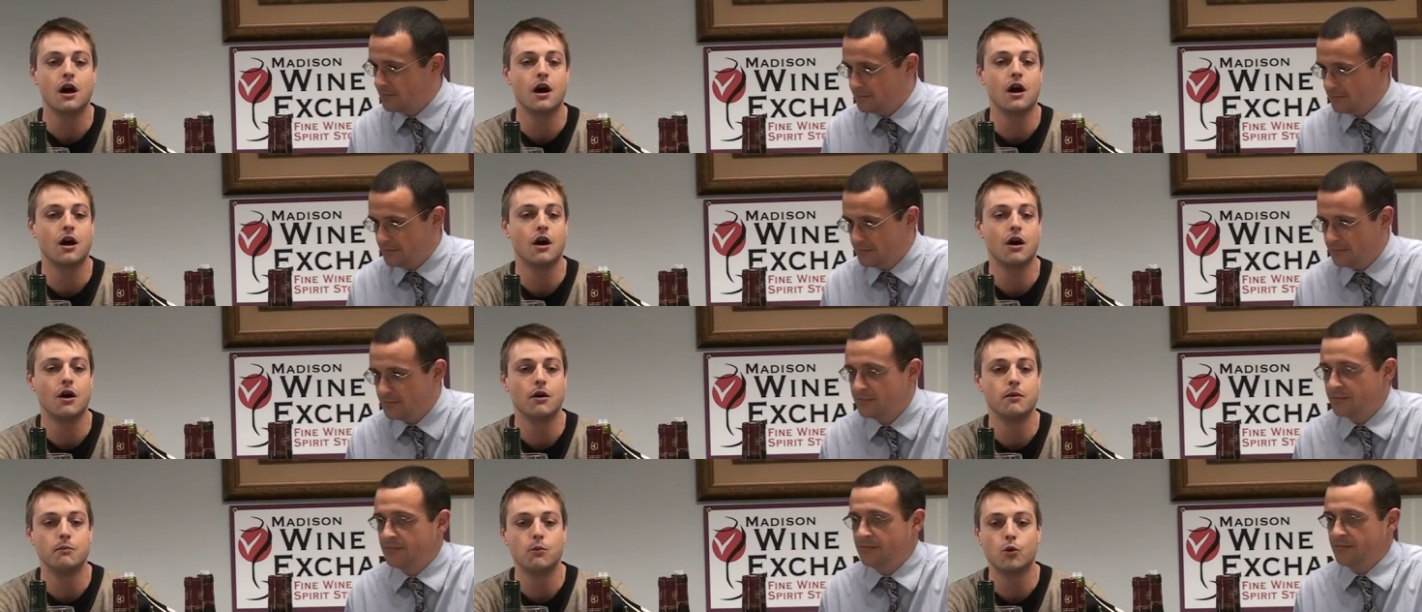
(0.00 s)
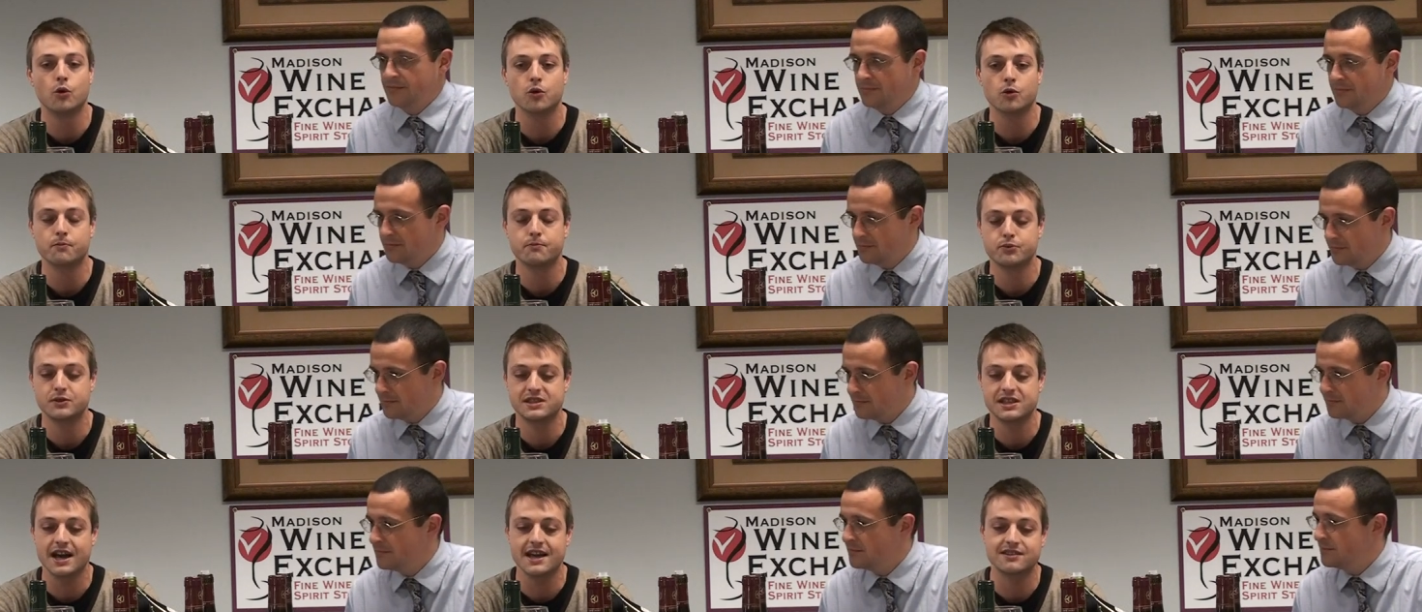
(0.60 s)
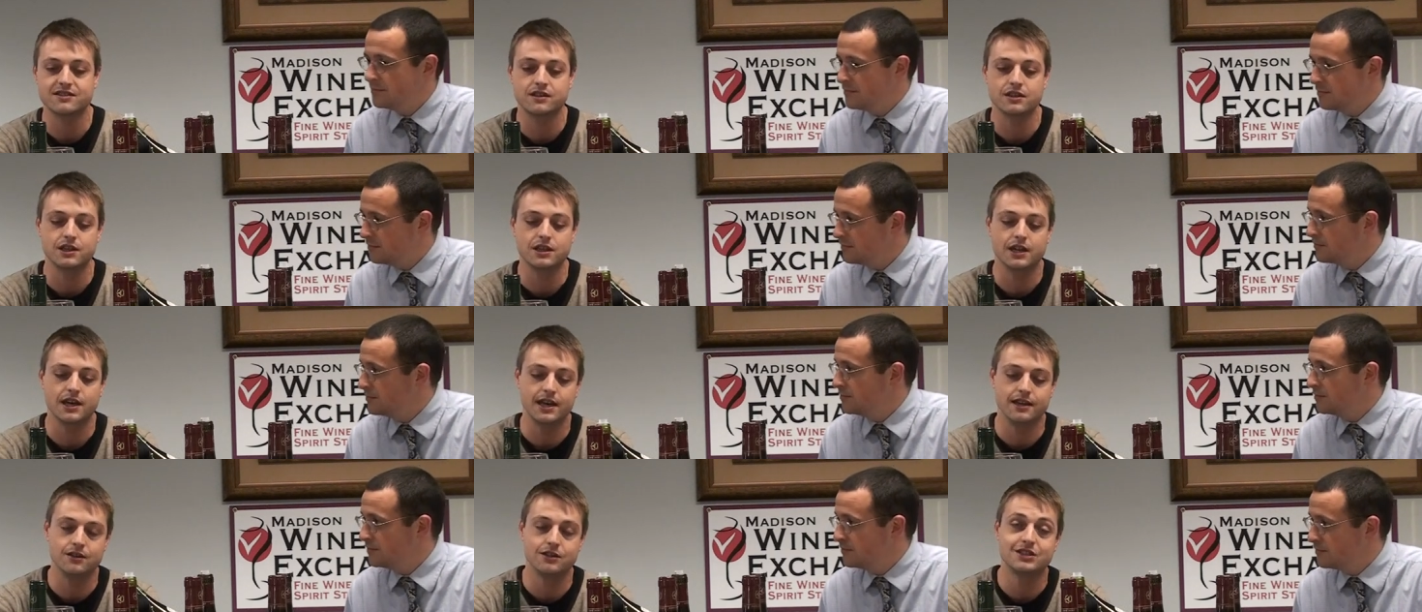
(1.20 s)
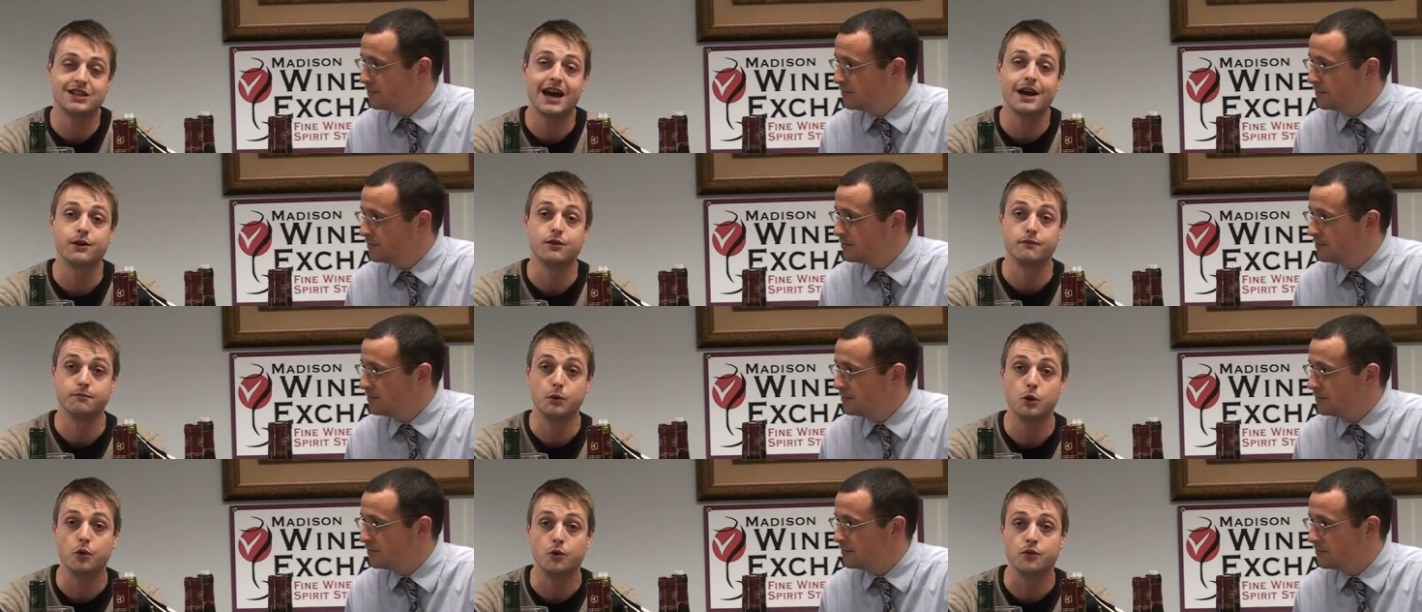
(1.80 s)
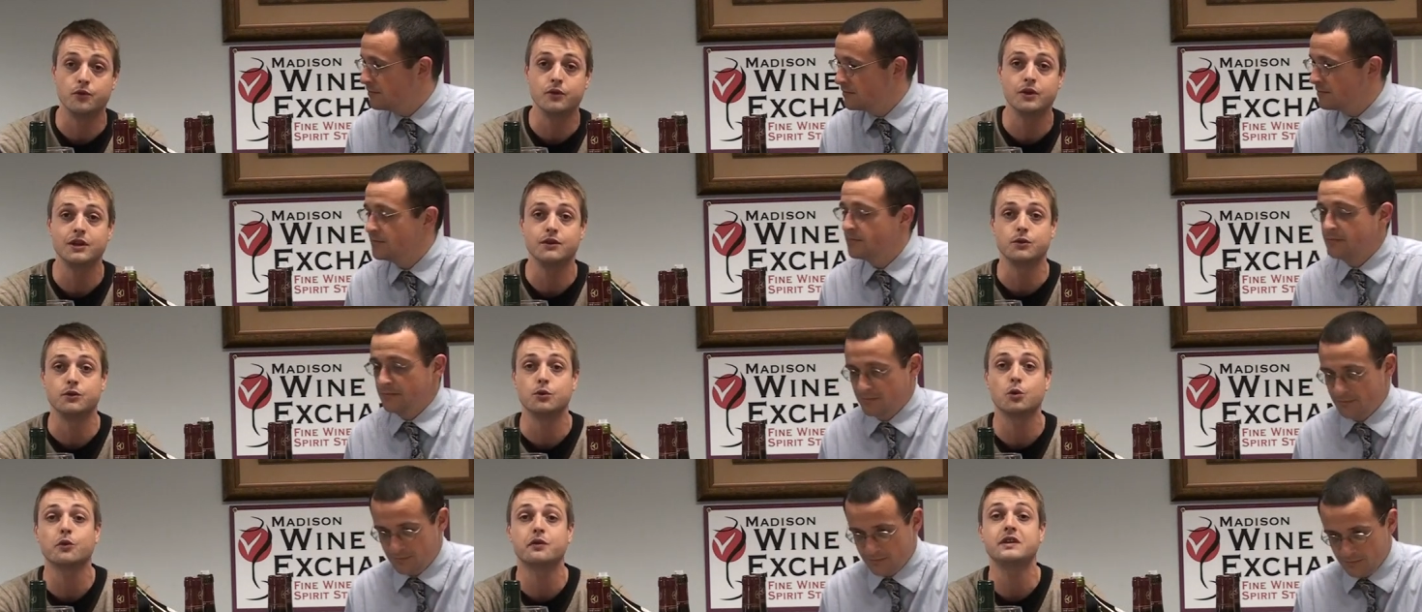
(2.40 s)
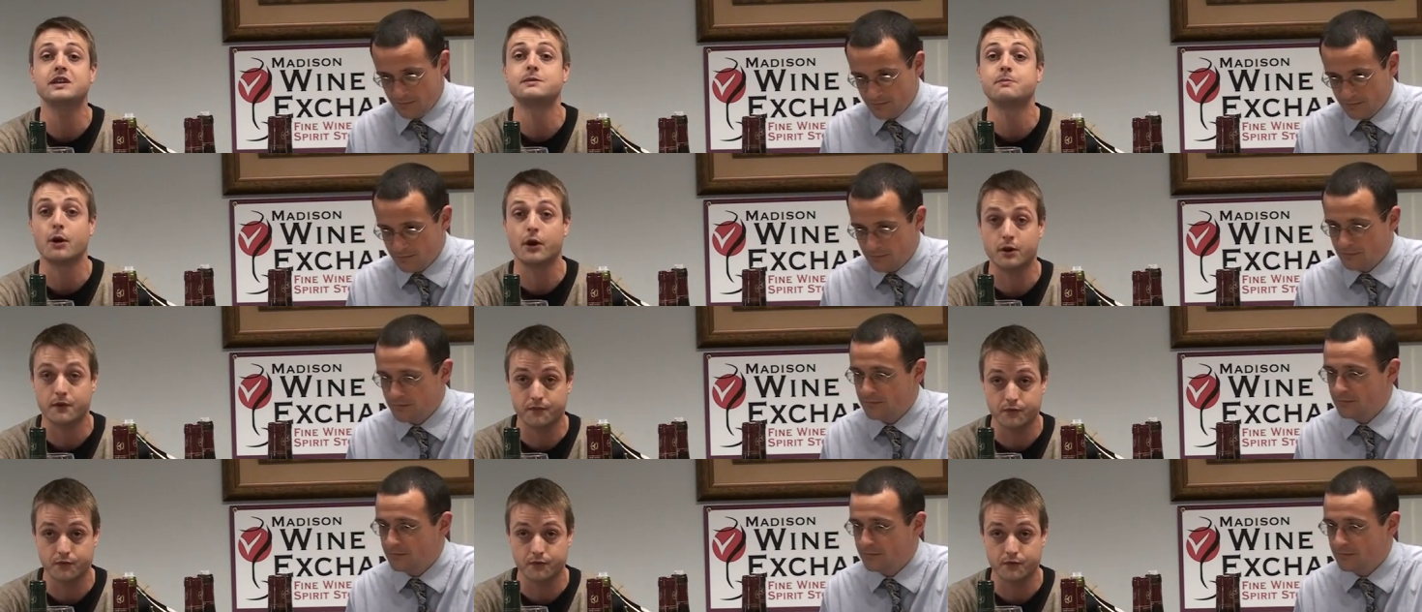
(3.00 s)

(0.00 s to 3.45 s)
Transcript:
Speaker 1: uh, more precisely in the town of Beaune, in the northeast part of